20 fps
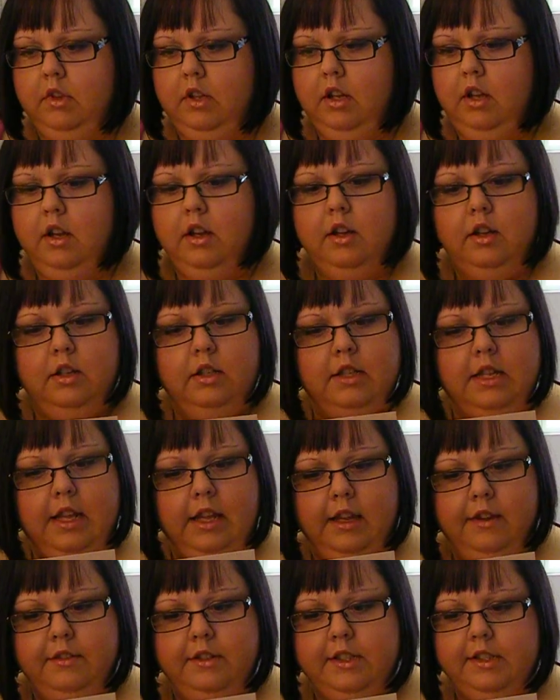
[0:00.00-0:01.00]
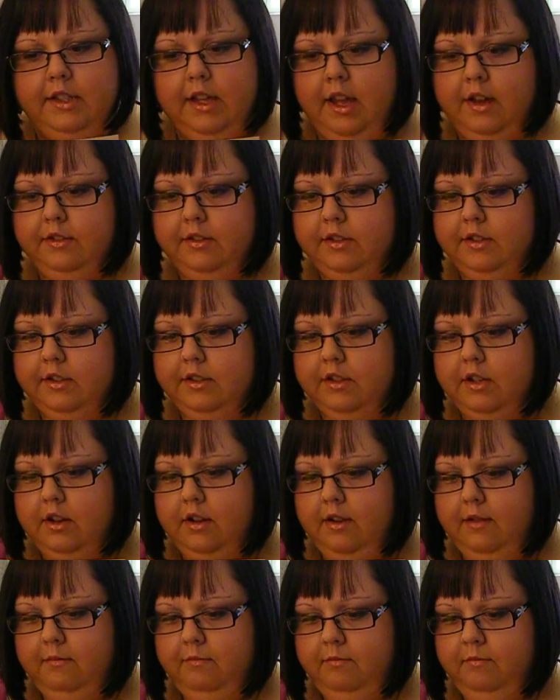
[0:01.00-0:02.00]
did they give discounts this
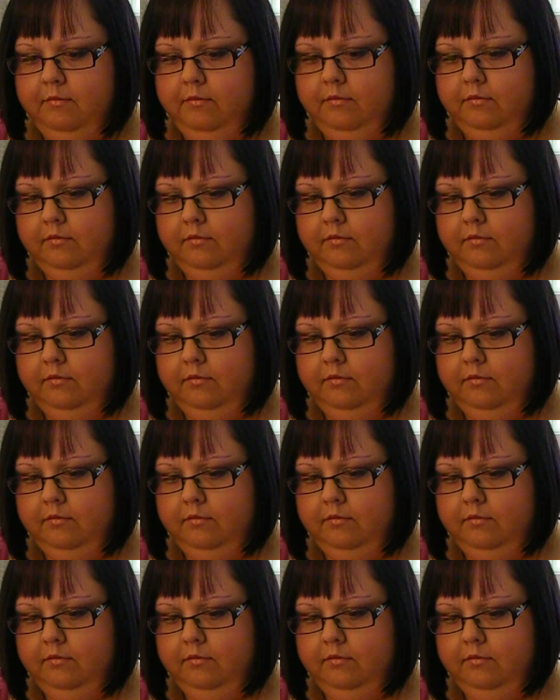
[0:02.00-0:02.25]
time?